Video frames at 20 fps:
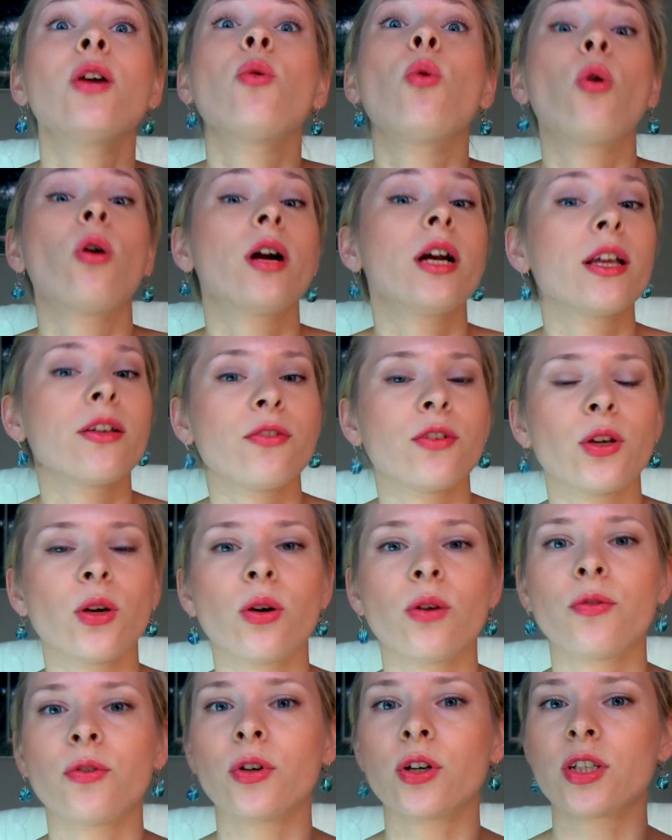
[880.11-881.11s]
Or if
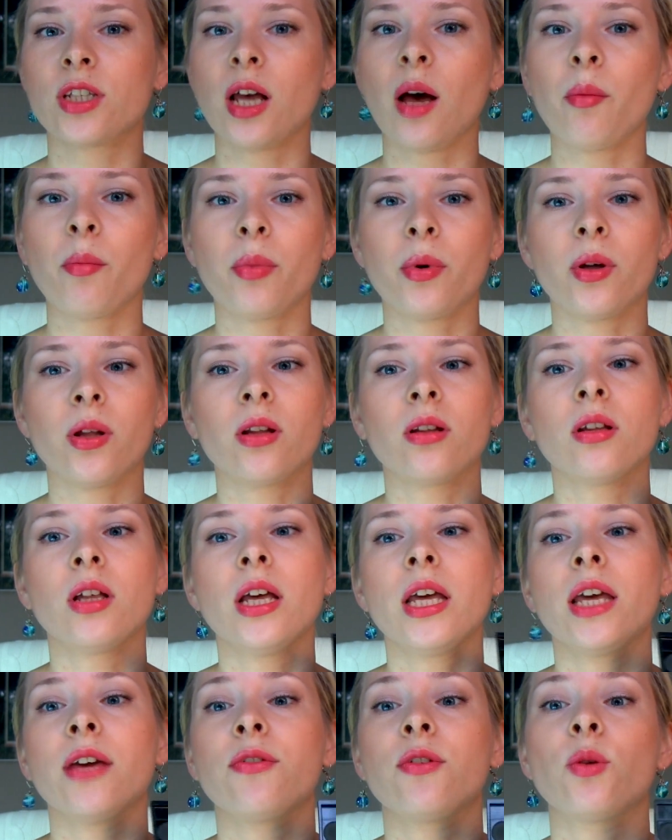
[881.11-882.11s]
you're, for example,
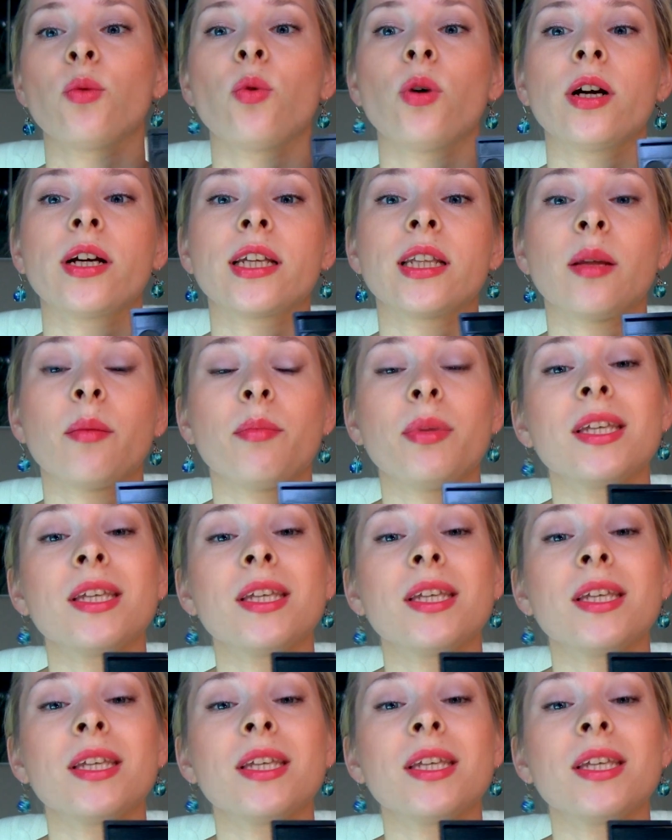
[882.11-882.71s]
if you work in a